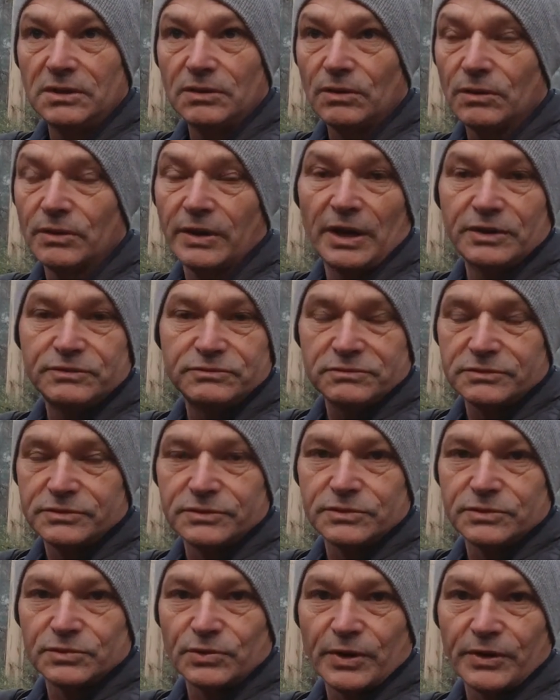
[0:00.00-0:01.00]
all those
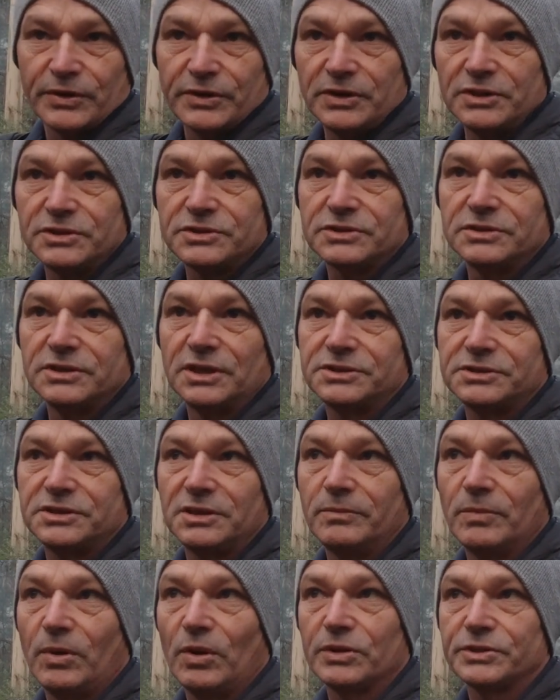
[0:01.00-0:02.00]
sort of things.
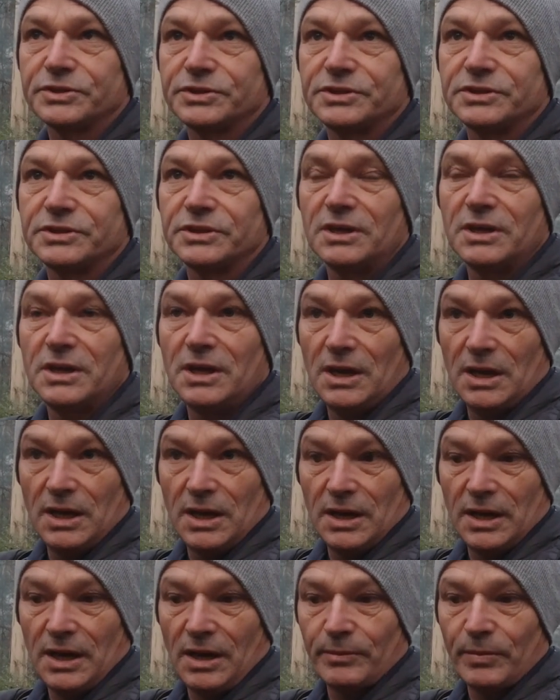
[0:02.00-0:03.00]
Nesting box
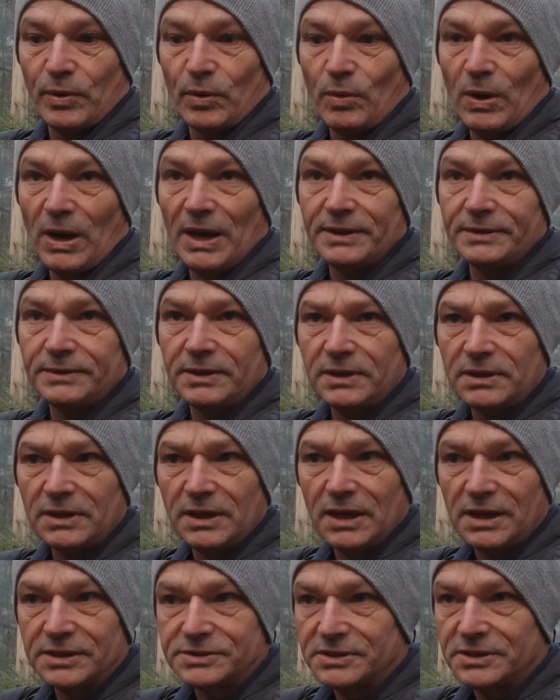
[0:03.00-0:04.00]
number 1
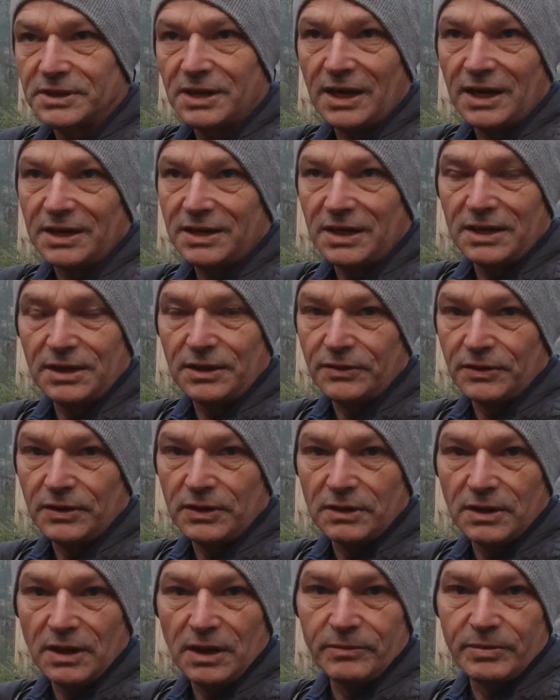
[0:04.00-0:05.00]
hasn't had
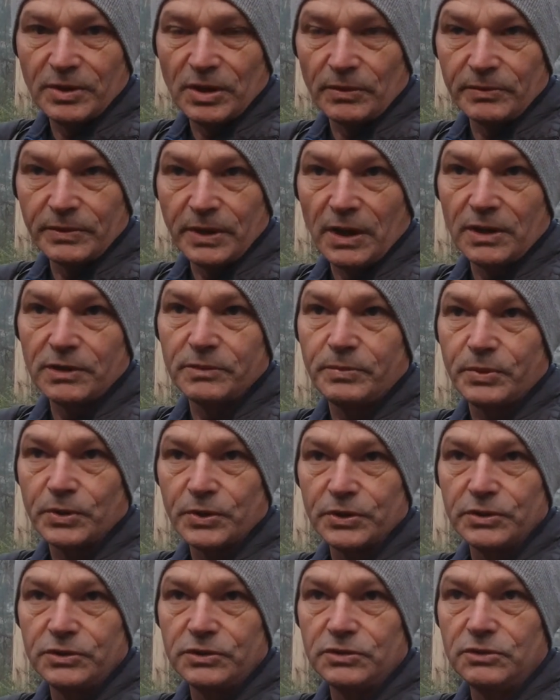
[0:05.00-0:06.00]
anything there, but I'm going to
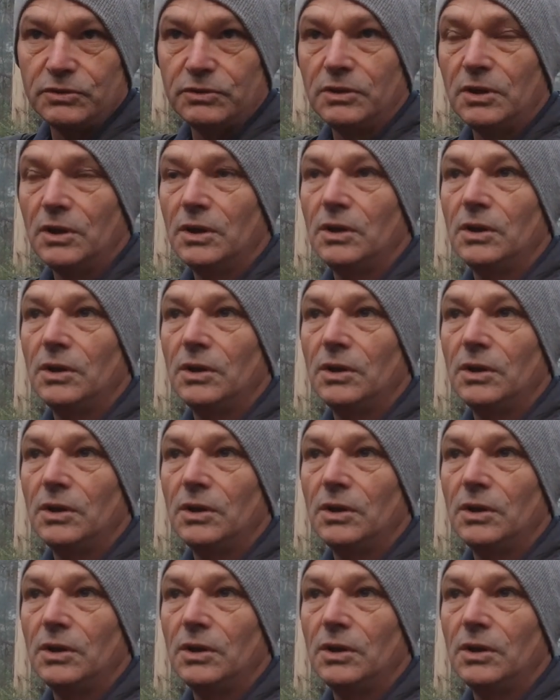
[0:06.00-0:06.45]
put a new